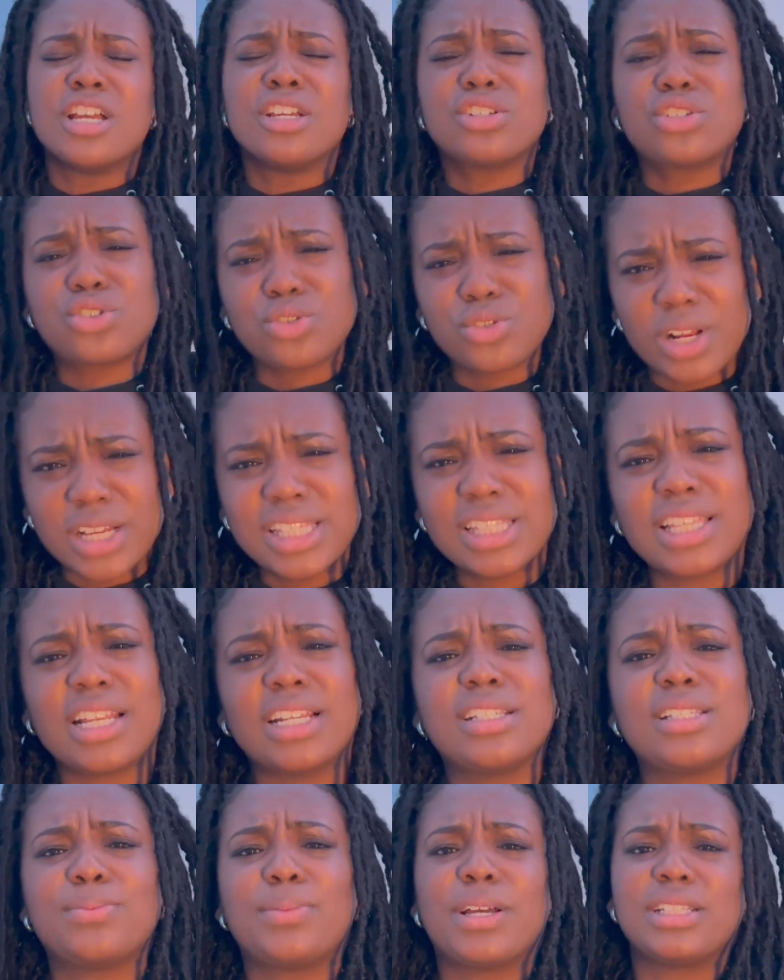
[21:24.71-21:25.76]
Trust that
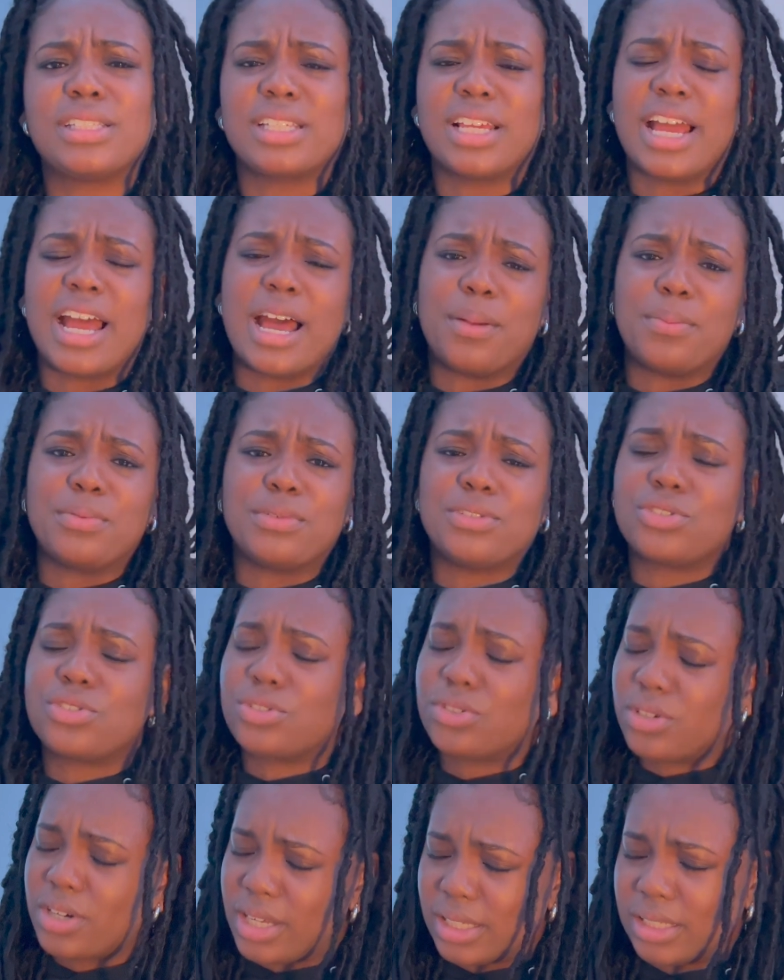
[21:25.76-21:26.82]
it's about to happen.
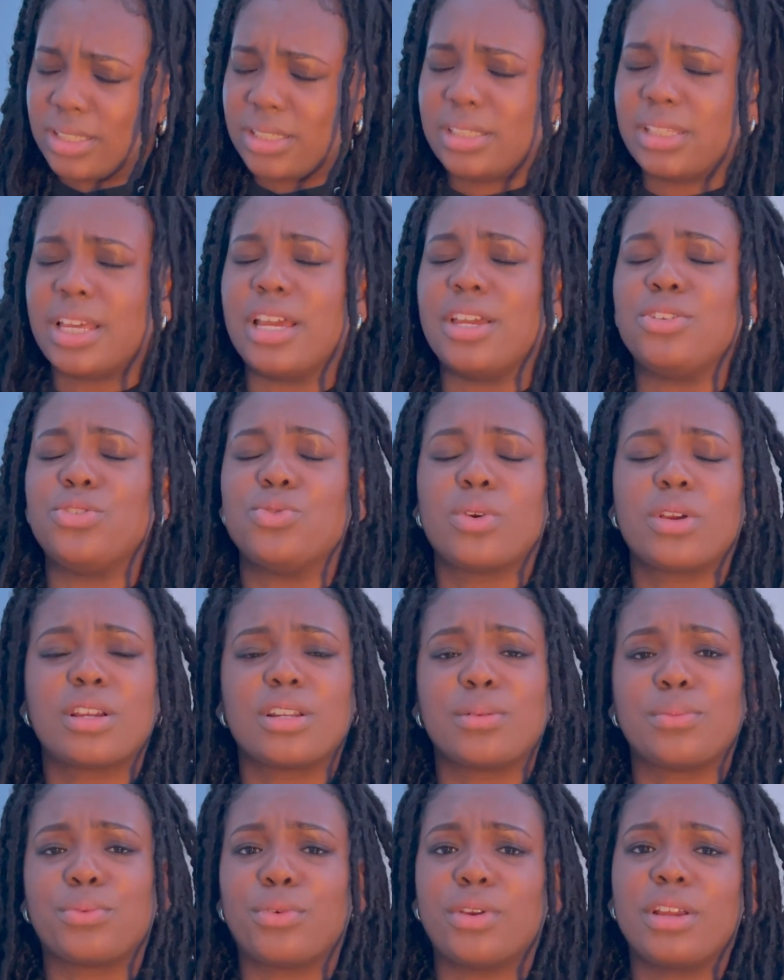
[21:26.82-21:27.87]
Trust that you are
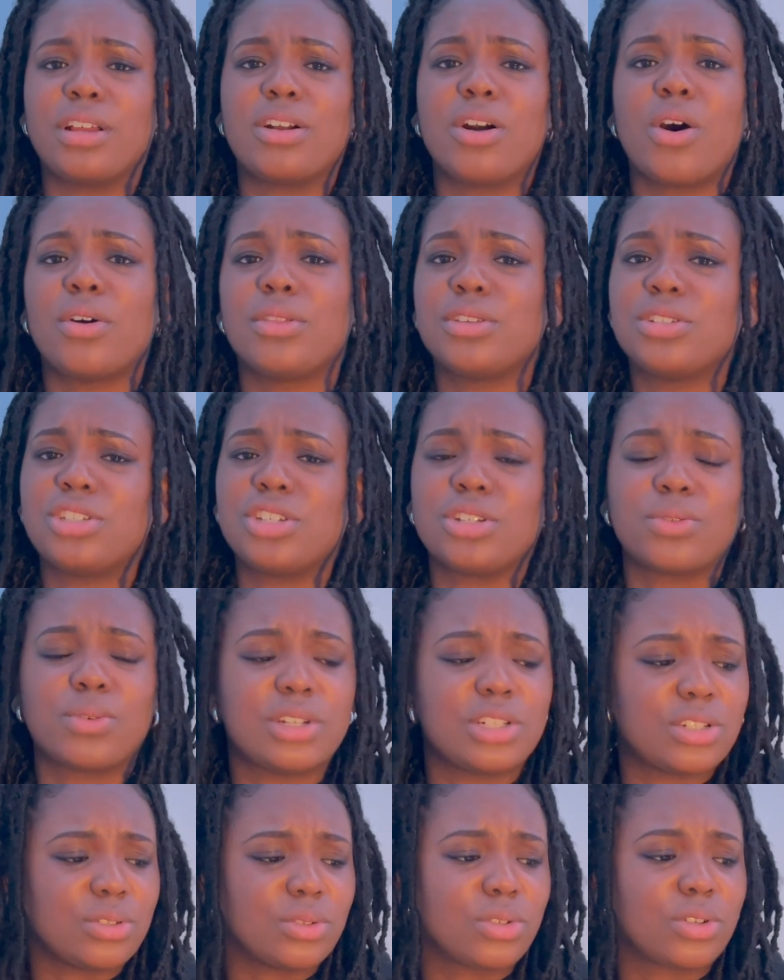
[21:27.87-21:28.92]
gonna break all the
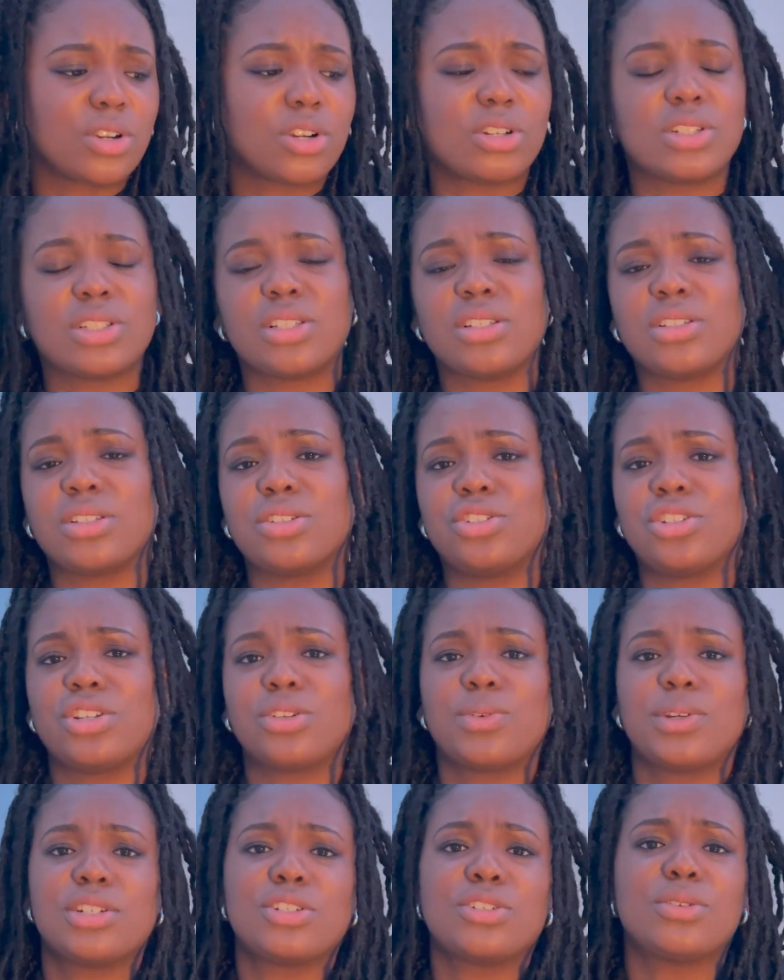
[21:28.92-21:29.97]
generational curses, the
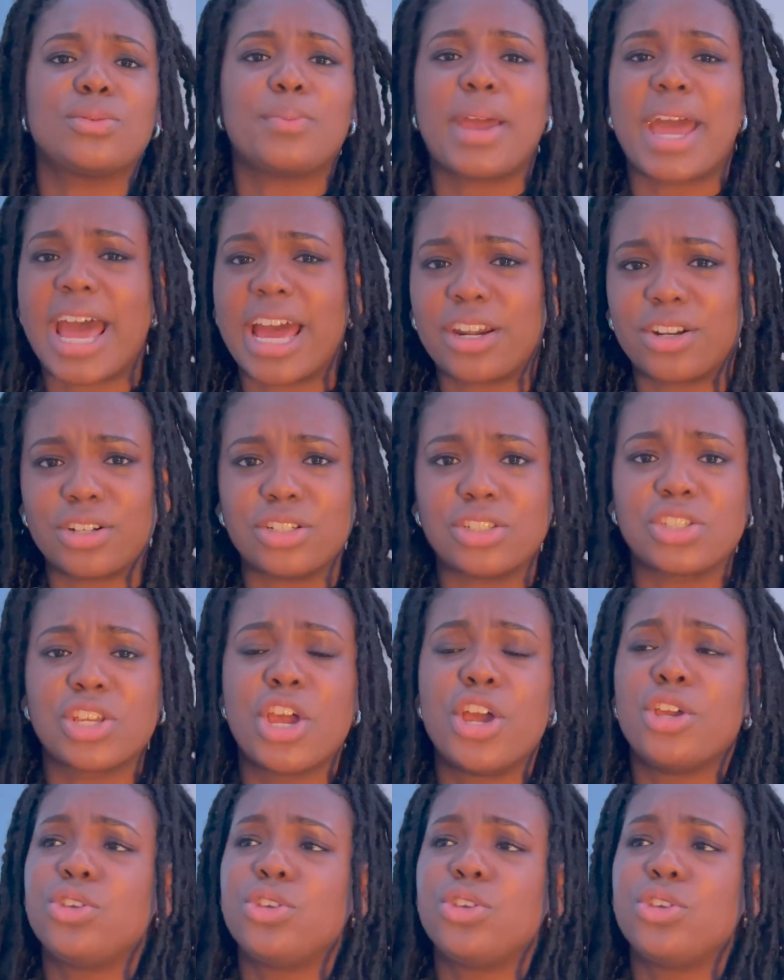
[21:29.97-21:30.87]
generational patterns.